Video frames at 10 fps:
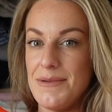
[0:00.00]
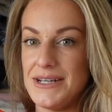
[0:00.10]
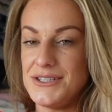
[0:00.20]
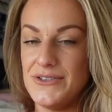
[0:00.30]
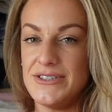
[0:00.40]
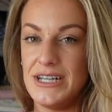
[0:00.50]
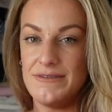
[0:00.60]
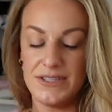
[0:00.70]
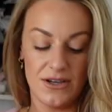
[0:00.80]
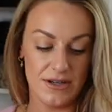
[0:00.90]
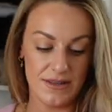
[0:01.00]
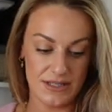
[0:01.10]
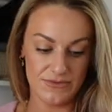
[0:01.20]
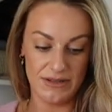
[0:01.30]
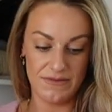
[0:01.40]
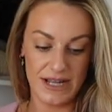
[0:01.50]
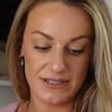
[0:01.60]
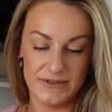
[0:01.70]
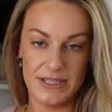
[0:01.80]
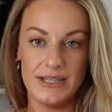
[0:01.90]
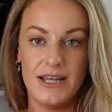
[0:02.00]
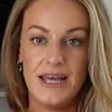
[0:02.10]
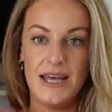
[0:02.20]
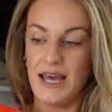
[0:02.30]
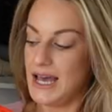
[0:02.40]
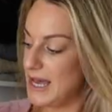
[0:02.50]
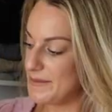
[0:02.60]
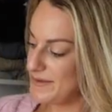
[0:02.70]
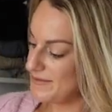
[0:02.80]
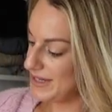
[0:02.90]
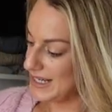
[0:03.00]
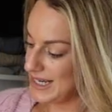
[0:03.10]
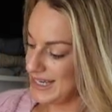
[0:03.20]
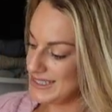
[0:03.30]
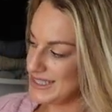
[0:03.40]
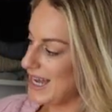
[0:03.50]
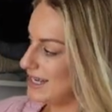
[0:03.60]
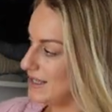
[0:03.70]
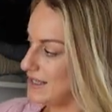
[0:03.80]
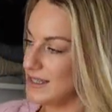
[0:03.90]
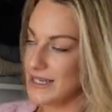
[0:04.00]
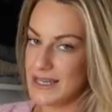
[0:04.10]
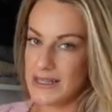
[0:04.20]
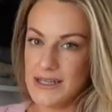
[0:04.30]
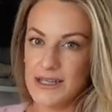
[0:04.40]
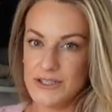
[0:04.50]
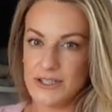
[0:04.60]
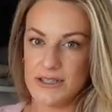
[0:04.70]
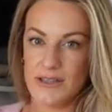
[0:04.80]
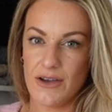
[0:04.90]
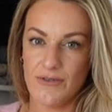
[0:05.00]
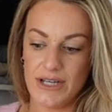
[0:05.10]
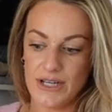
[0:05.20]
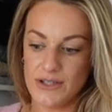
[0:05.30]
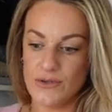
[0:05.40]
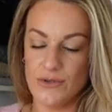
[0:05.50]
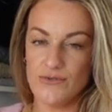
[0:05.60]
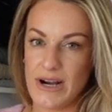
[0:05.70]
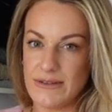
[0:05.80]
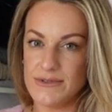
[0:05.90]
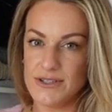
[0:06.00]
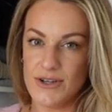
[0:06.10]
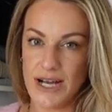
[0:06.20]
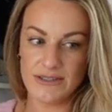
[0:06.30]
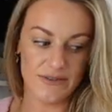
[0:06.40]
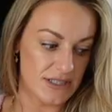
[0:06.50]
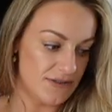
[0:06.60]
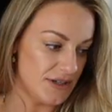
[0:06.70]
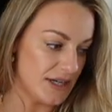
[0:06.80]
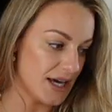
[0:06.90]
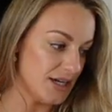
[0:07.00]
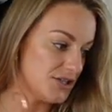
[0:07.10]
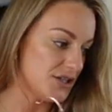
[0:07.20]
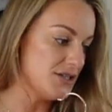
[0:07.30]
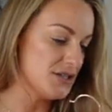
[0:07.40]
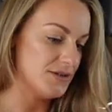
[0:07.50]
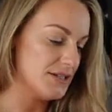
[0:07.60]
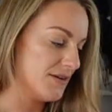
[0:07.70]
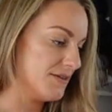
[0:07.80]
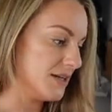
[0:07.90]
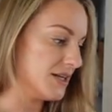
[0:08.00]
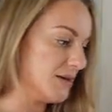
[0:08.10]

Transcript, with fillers: but I do really love this on. I think it's really flattering, um, really classy, elegant, like just a really good all-rounder dress for different occasions. So we're definitely going to